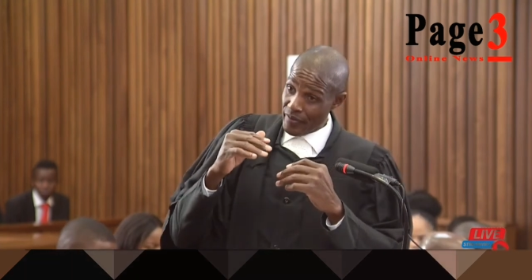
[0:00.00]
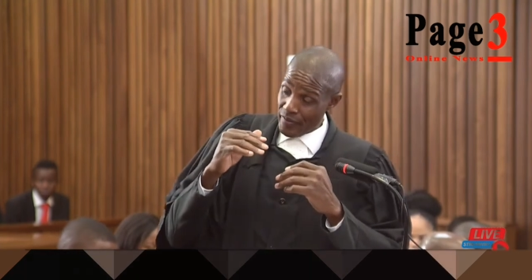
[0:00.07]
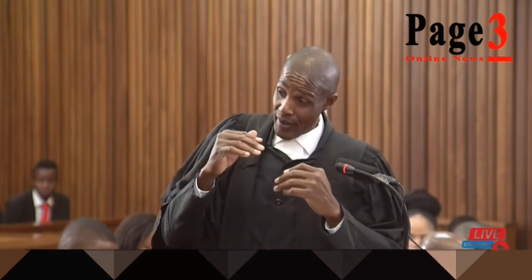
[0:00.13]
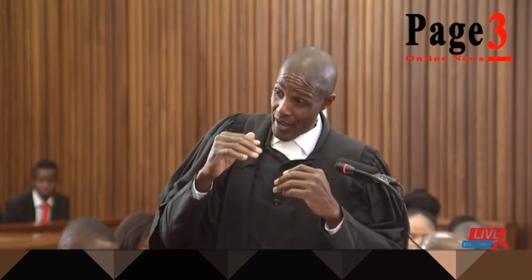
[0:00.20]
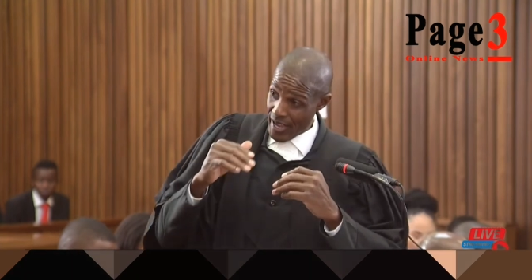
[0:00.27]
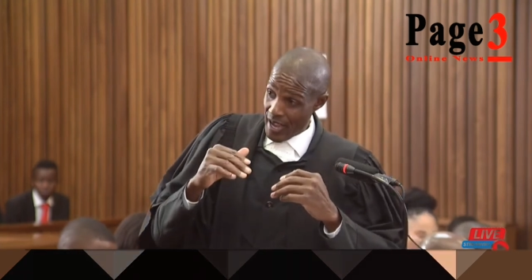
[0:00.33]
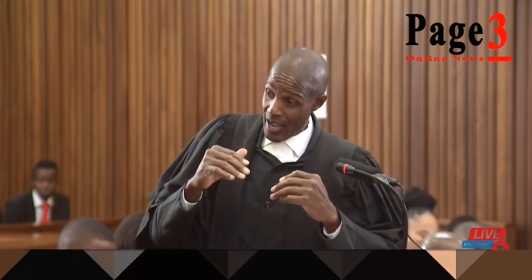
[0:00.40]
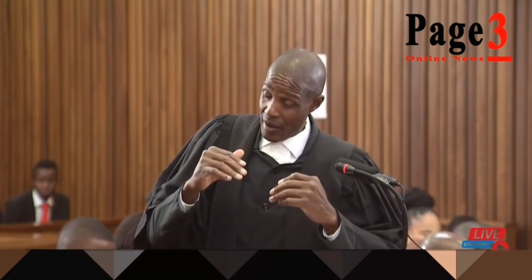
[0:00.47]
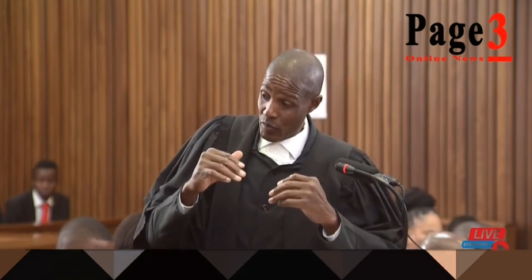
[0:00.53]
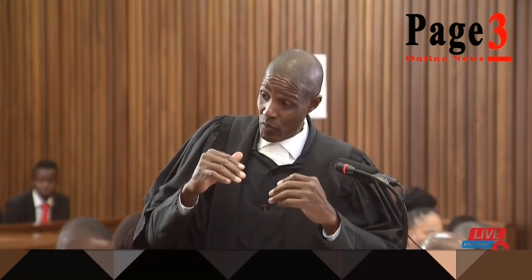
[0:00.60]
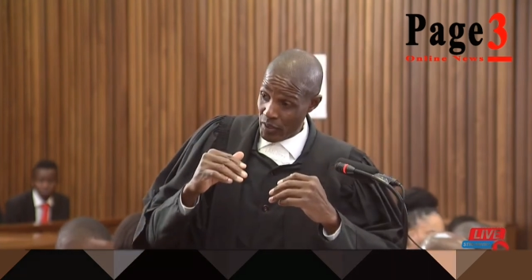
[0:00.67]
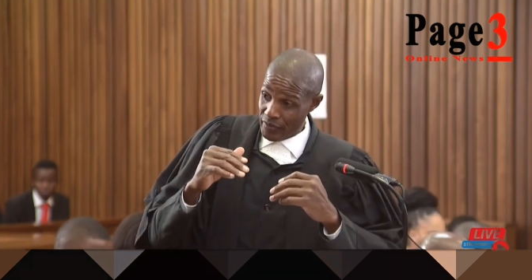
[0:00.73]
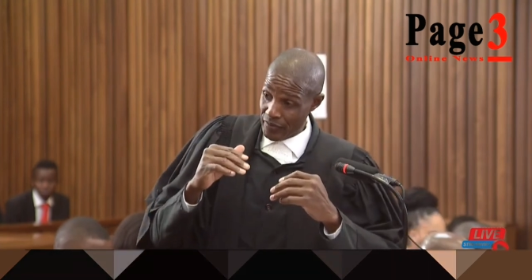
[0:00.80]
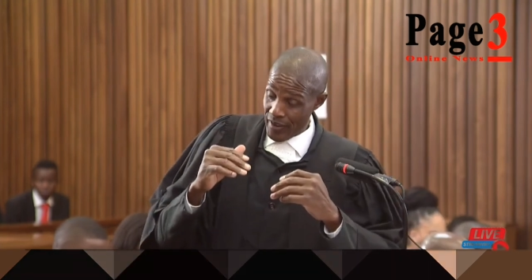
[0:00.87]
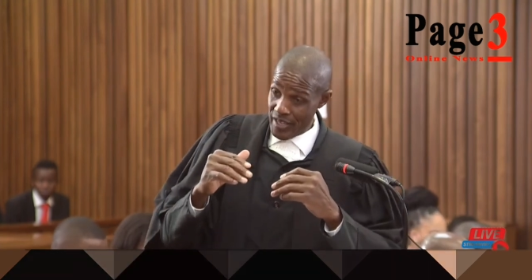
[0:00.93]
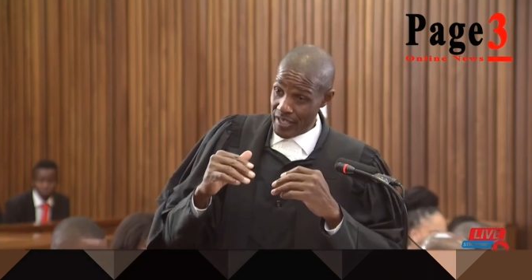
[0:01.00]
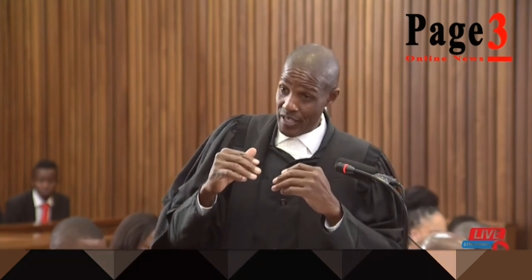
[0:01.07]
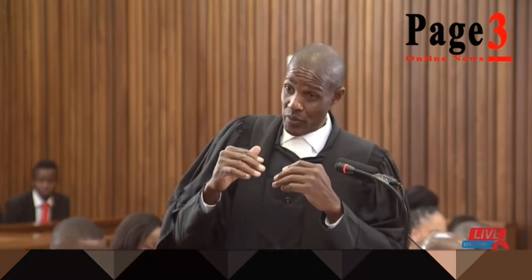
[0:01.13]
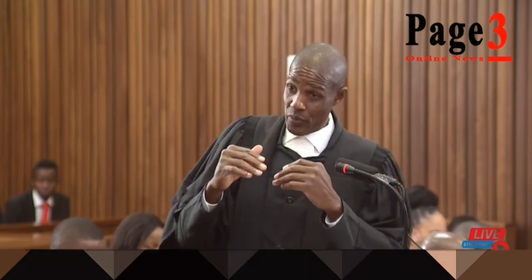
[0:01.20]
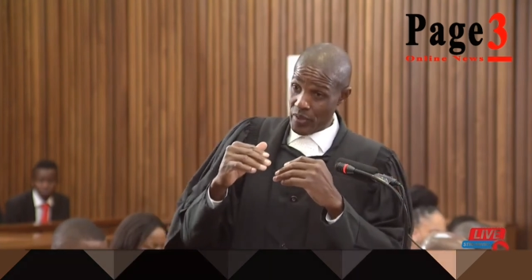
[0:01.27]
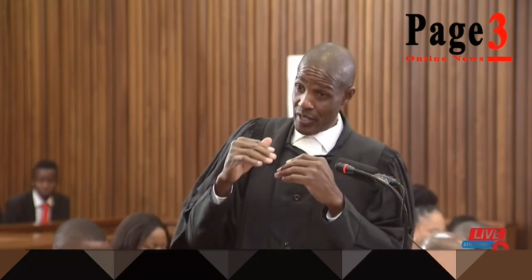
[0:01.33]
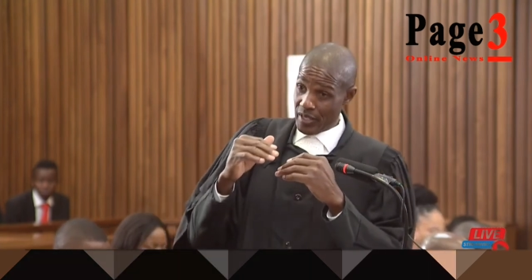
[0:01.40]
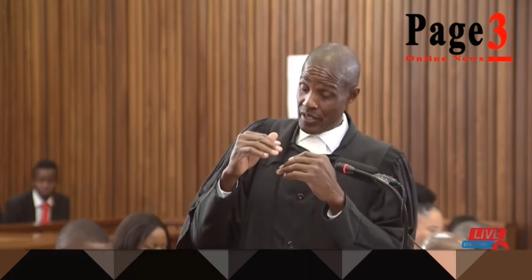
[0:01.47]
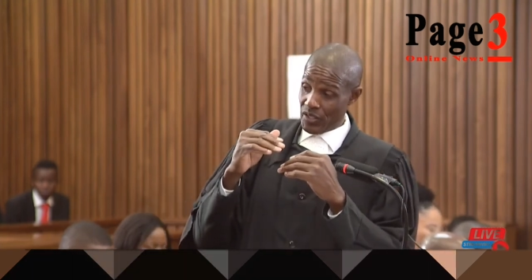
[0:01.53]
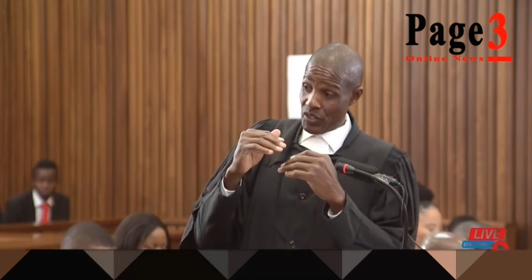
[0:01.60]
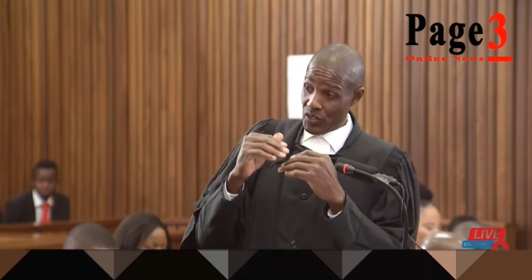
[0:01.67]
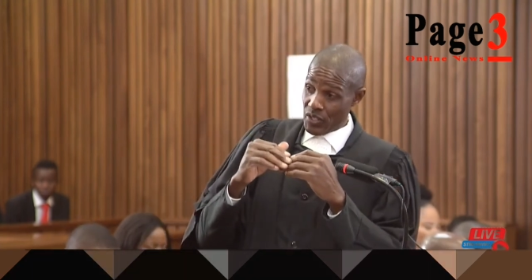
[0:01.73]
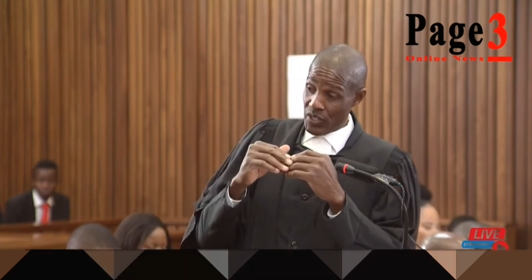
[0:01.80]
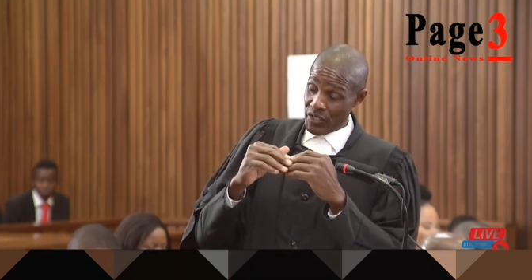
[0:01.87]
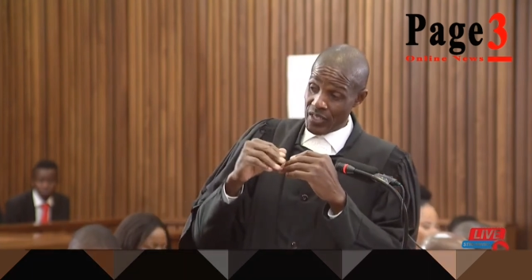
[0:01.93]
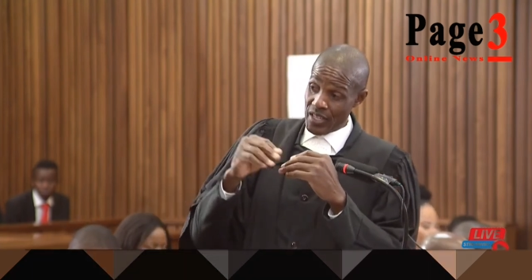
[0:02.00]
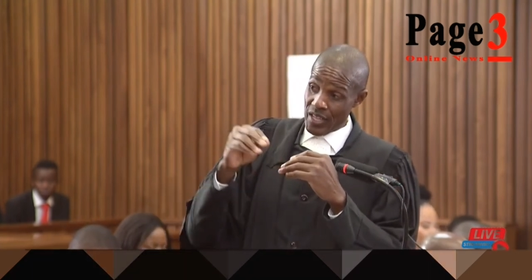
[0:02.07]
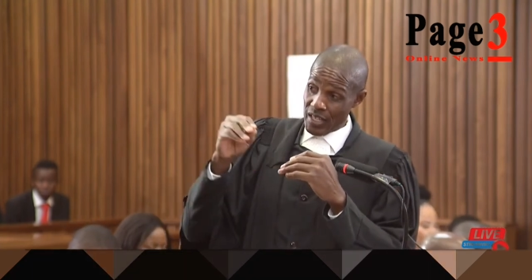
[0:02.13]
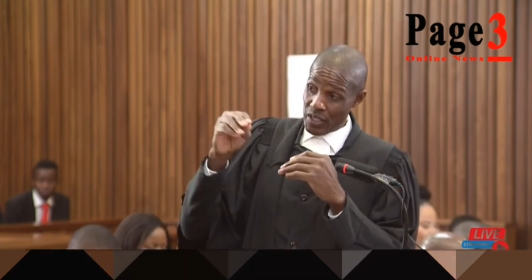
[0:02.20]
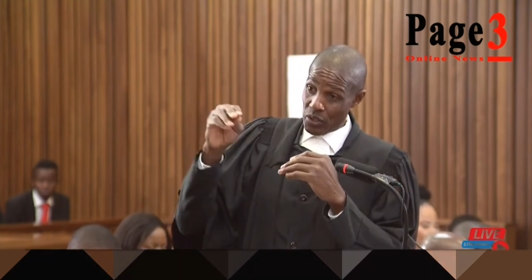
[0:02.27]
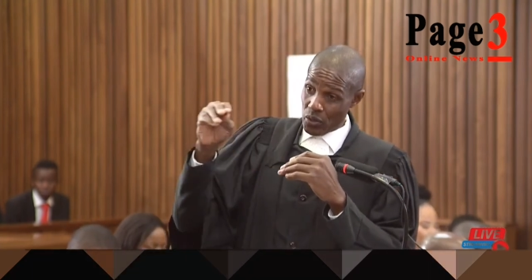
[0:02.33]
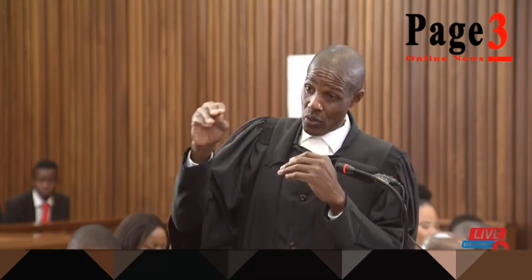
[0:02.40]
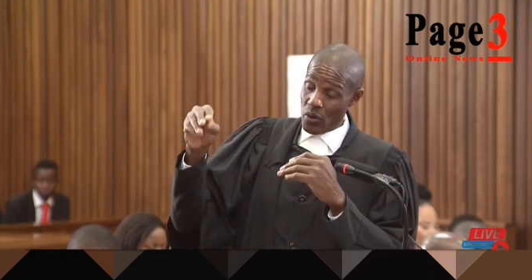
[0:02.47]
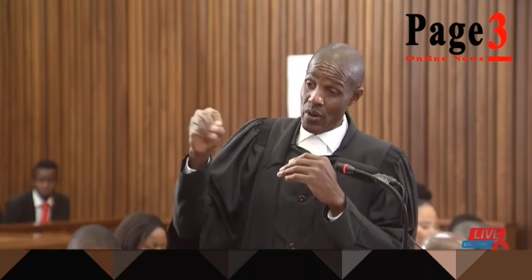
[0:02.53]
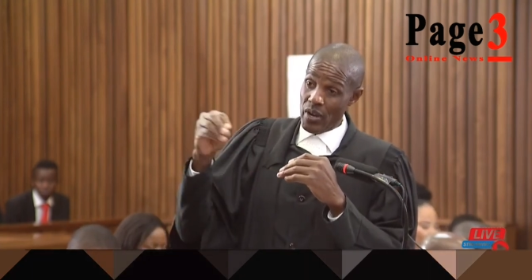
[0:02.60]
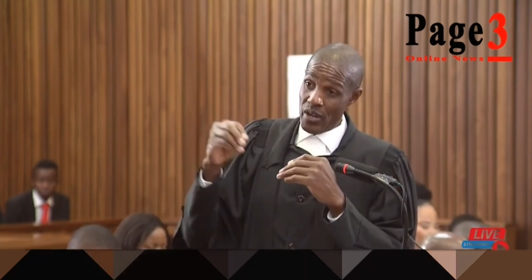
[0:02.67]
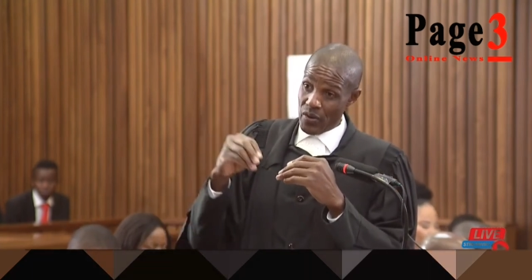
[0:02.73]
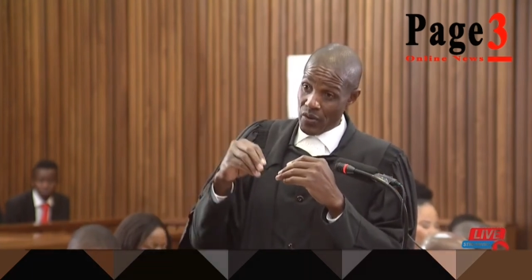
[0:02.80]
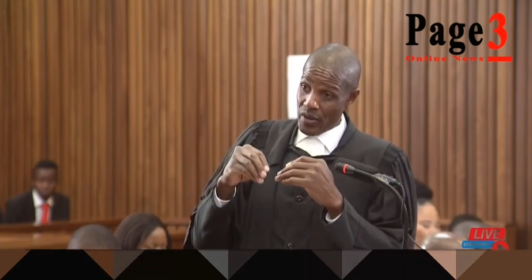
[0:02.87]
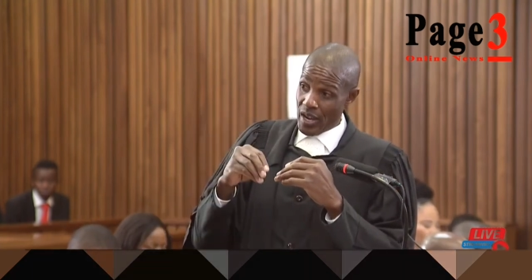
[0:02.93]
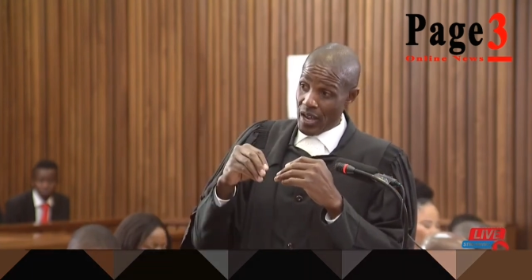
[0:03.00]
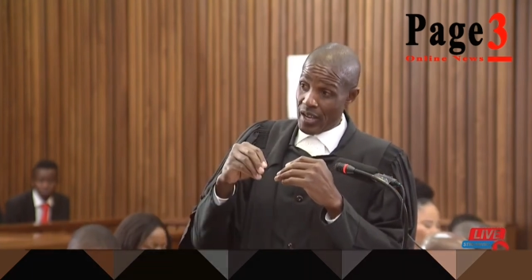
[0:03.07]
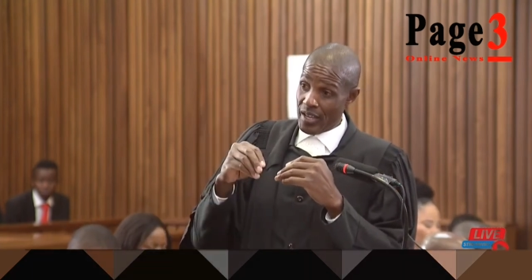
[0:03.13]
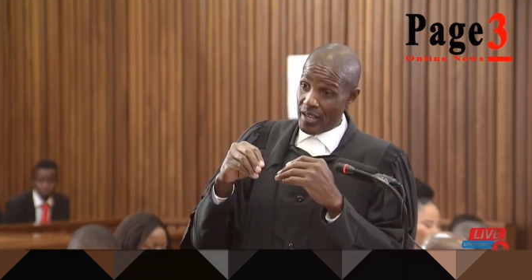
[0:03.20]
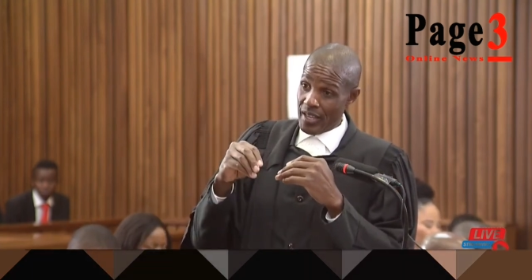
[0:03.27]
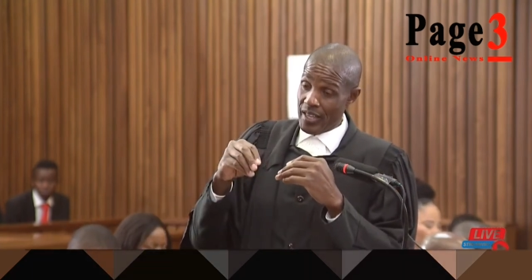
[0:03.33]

a firearm was fighting with the deceased at that door area,